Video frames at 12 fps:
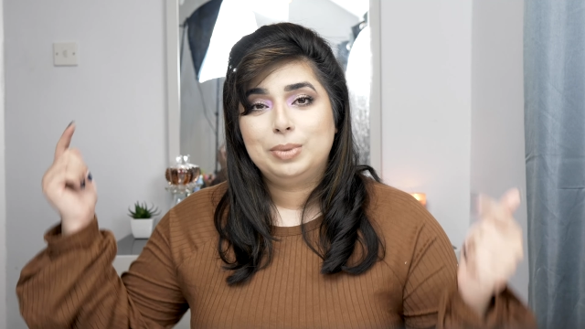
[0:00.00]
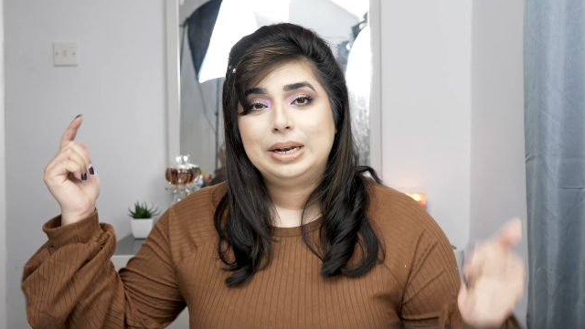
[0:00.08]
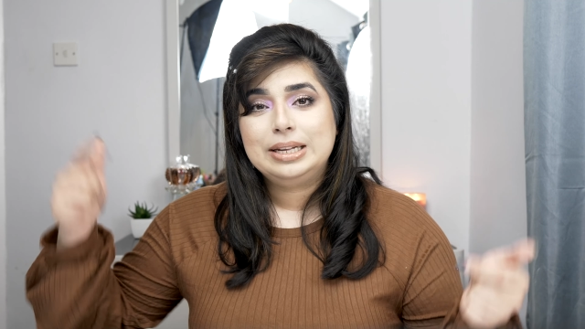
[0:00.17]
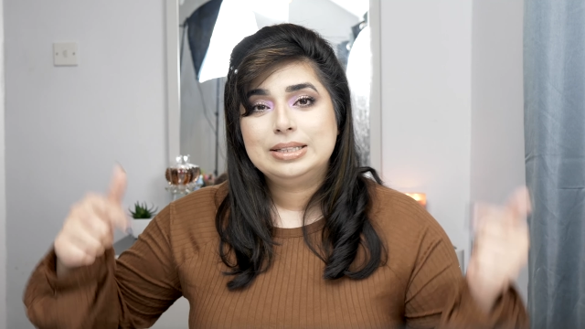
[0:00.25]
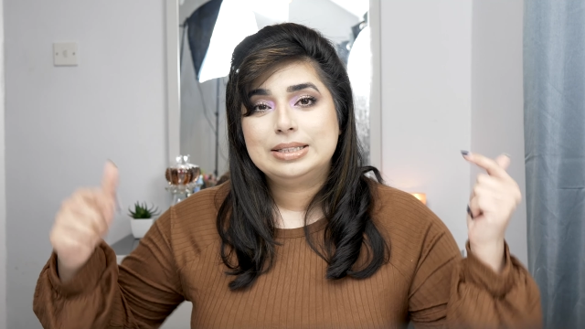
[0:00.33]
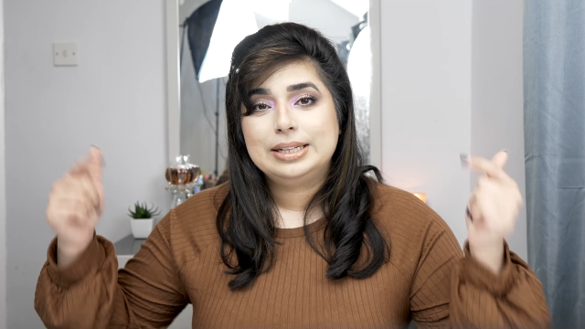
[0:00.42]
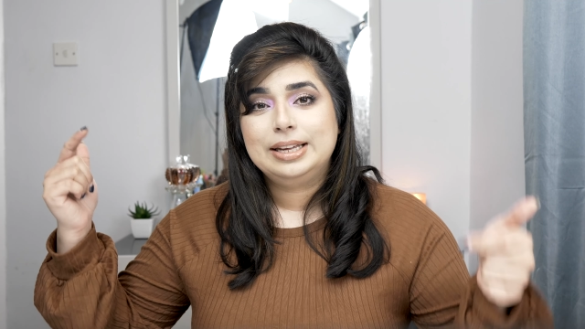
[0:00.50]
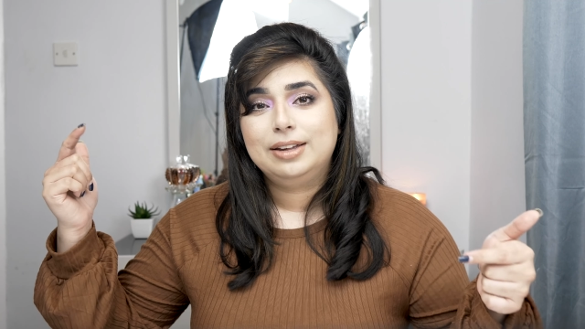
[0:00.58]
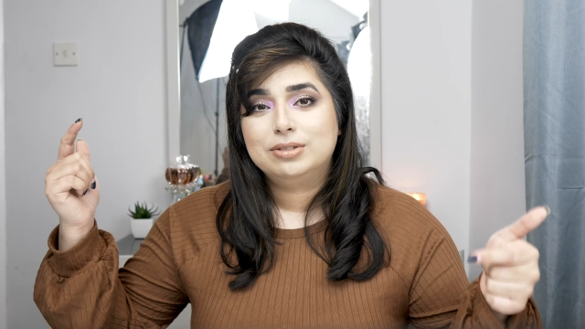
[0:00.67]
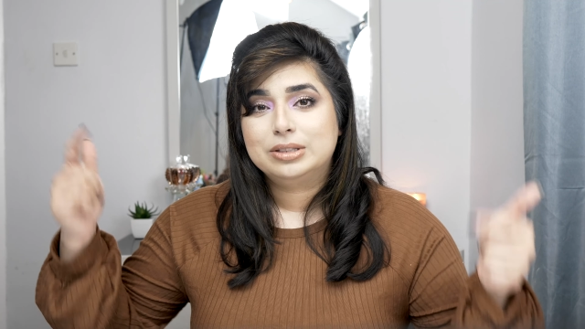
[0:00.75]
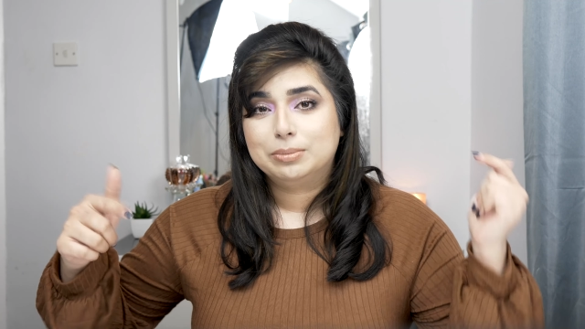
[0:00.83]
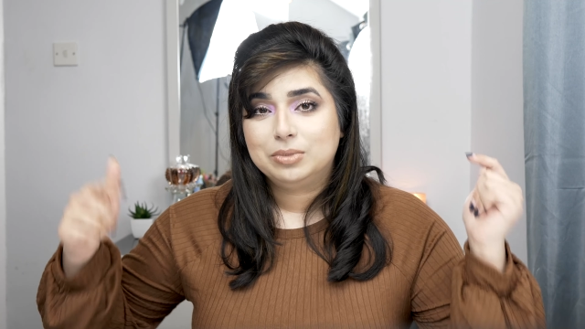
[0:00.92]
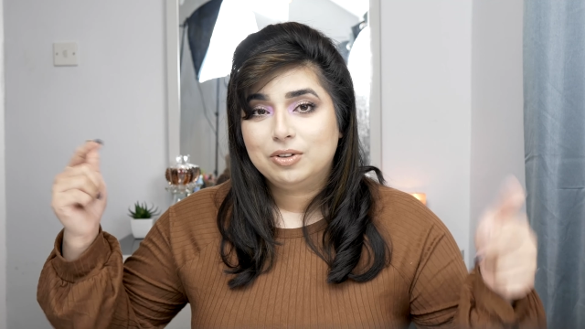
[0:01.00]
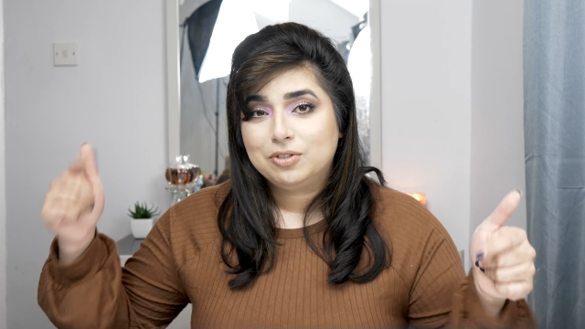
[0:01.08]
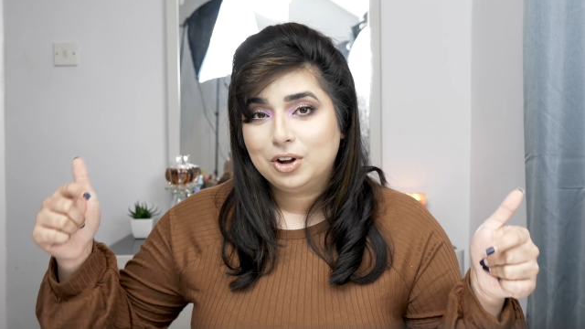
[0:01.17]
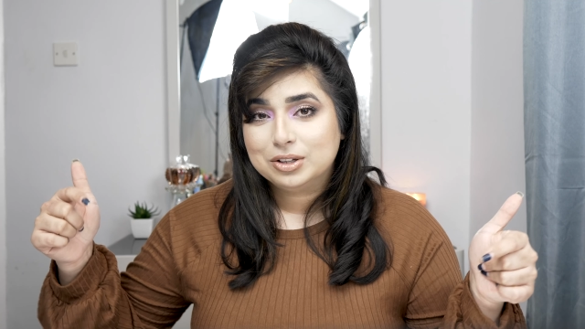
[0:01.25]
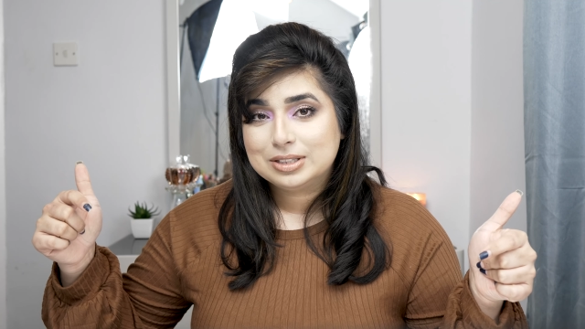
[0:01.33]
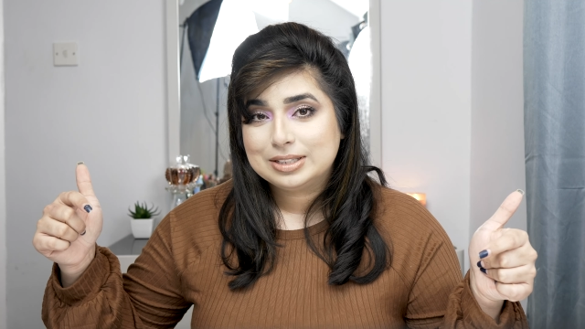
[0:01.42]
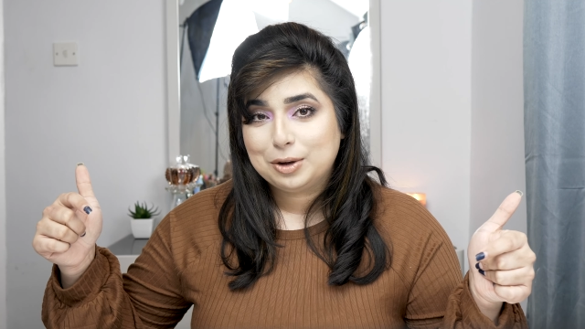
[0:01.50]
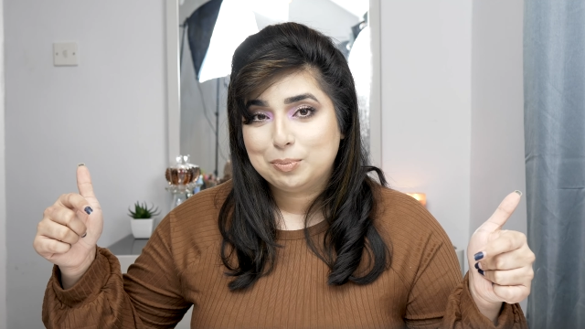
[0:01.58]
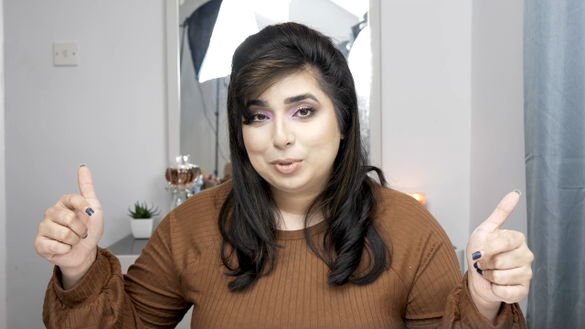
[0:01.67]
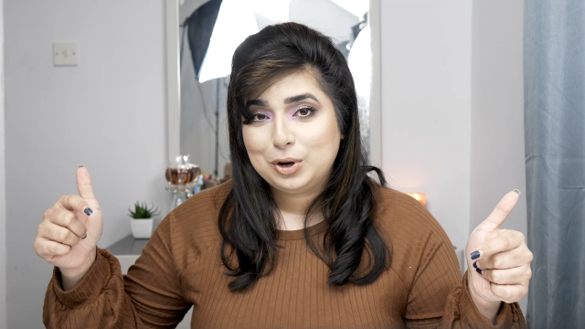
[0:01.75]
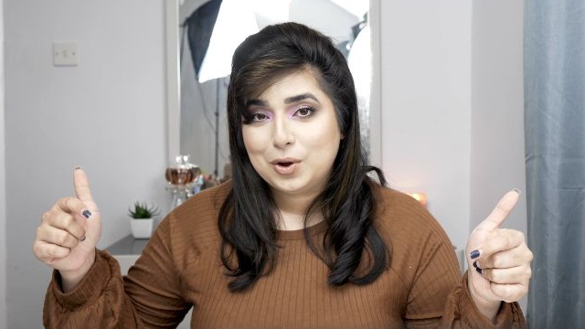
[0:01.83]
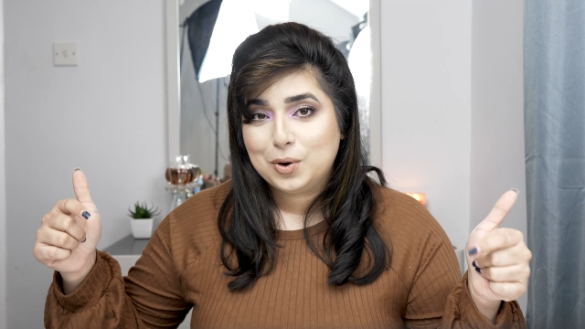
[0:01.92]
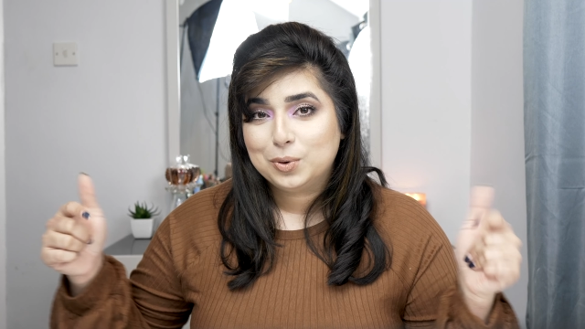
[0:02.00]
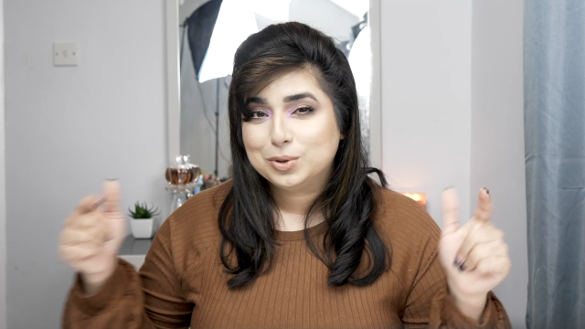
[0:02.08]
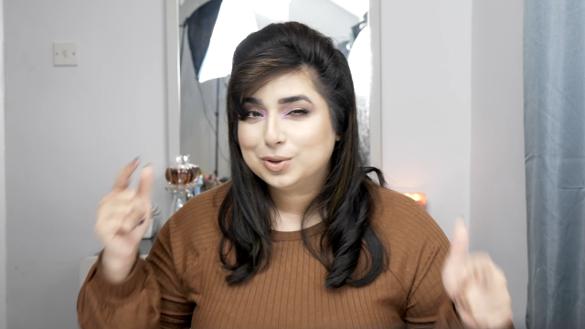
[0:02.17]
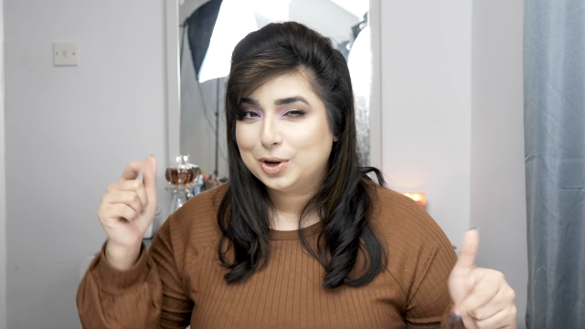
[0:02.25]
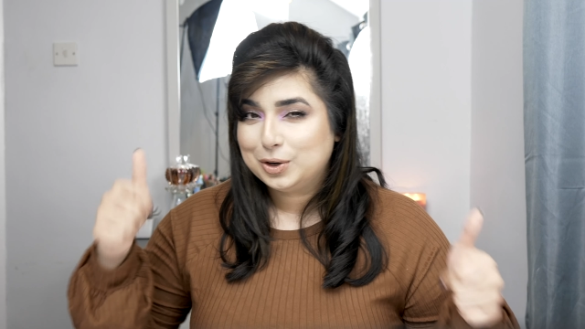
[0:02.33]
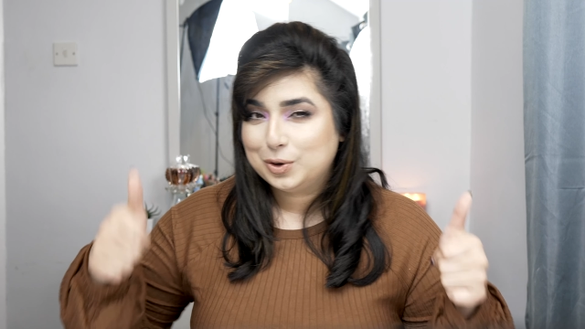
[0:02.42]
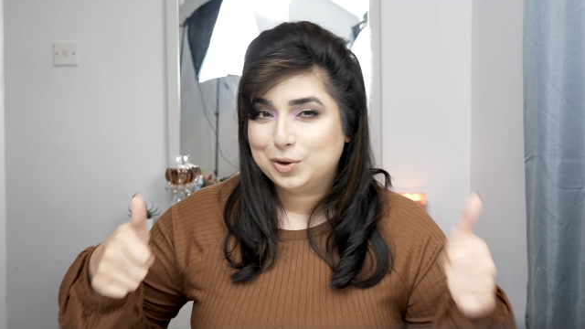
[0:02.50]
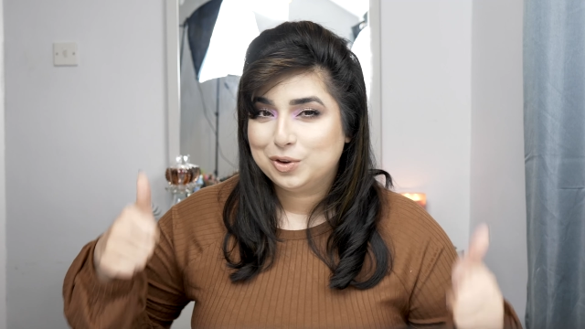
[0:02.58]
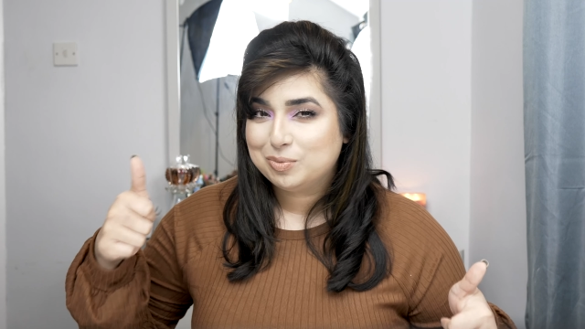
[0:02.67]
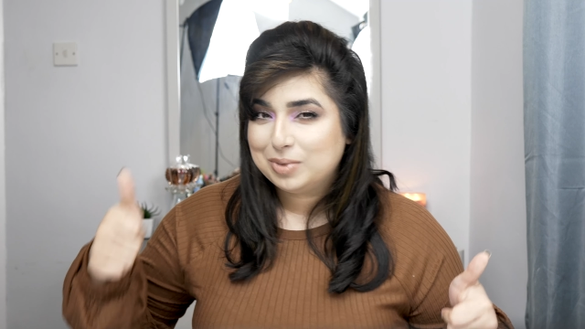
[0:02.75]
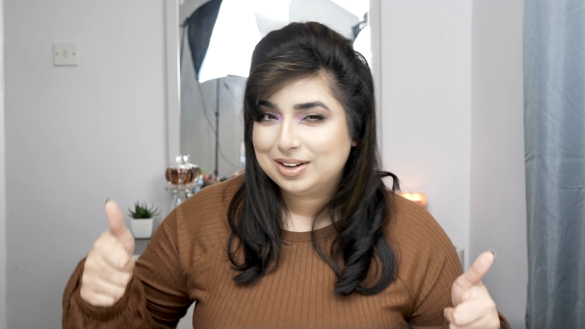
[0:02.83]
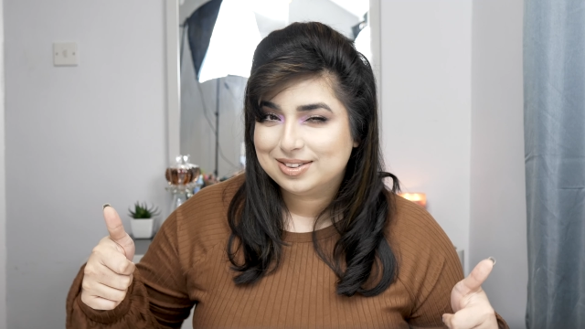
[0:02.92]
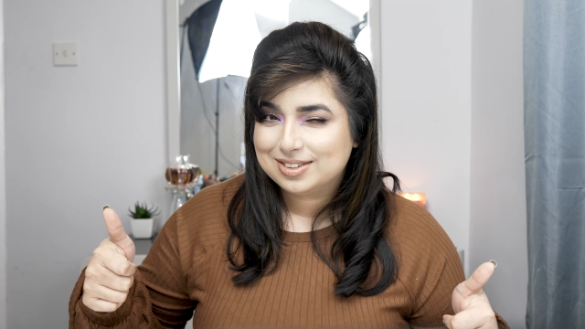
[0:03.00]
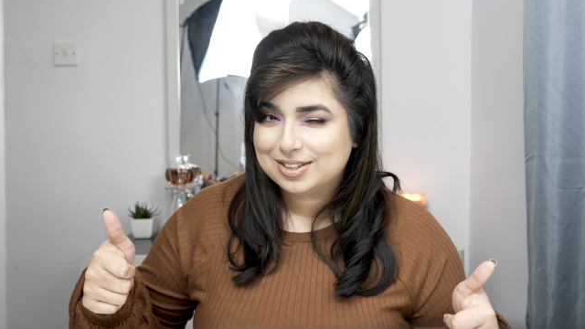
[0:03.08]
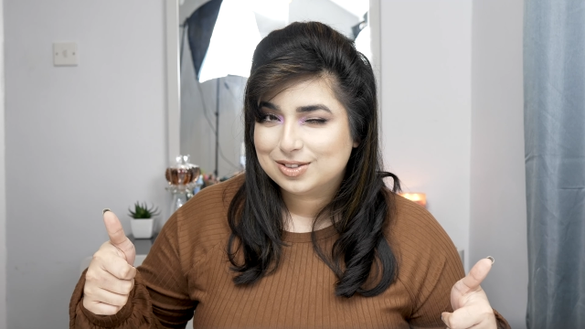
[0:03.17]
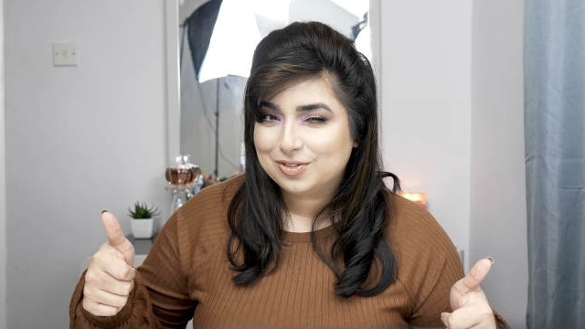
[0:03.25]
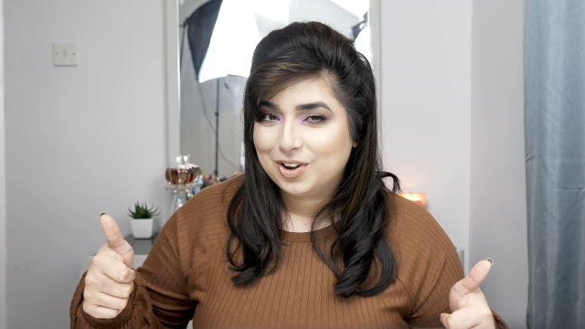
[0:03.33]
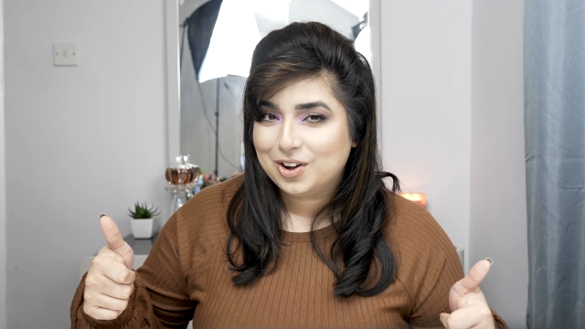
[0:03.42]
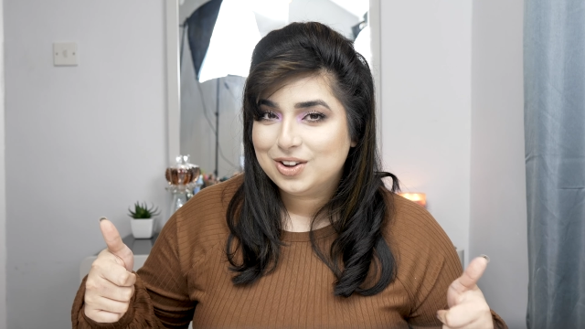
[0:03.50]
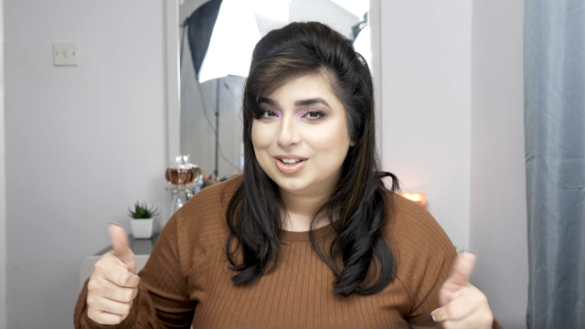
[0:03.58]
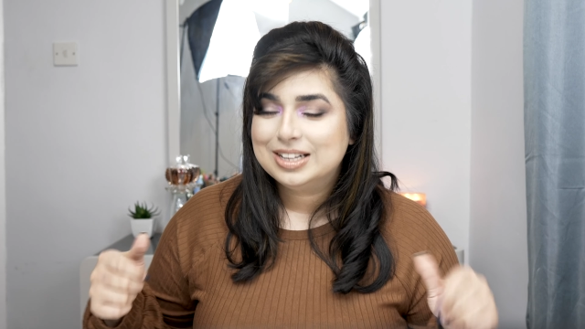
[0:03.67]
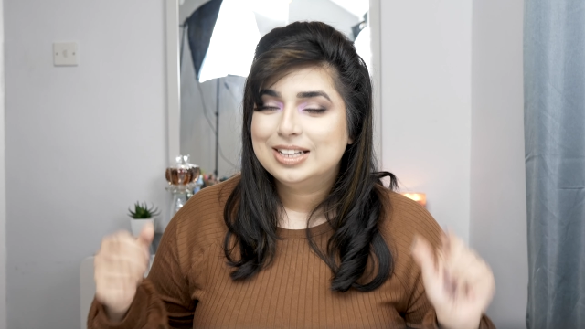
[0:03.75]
please leave some love hearts down below so I know you've made it this far,